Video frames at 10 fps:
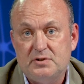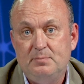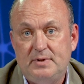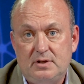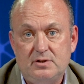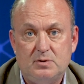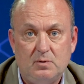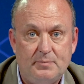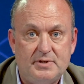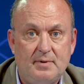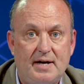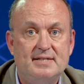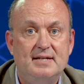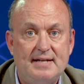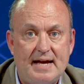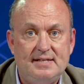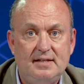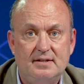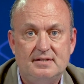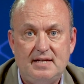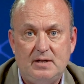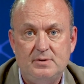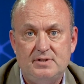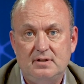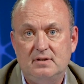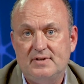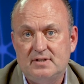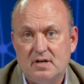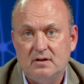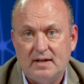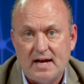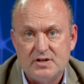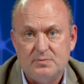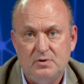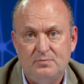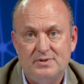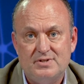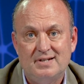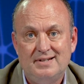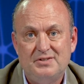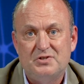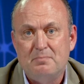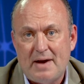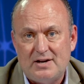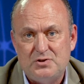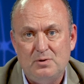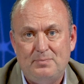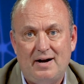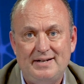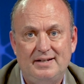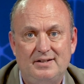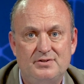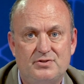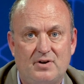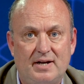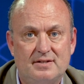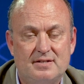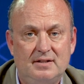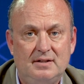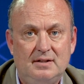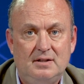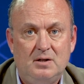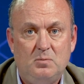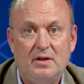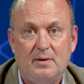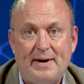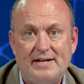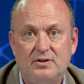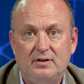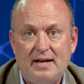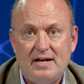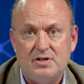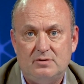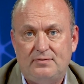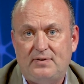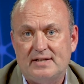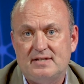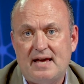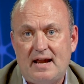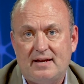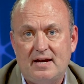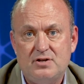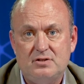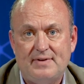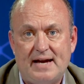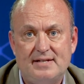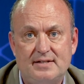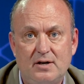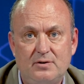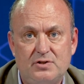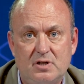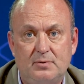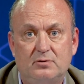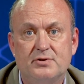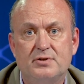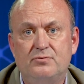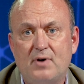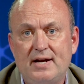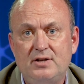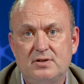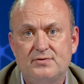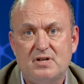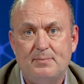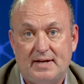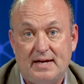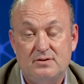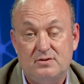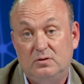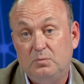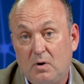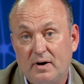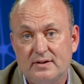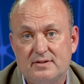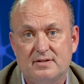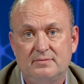be used to optimize the netting and sequencing of internal cash movements to match your binding constraints, while the Baton ledger reflects the allocation of asset ownership across a range of sub-accounts or wallets.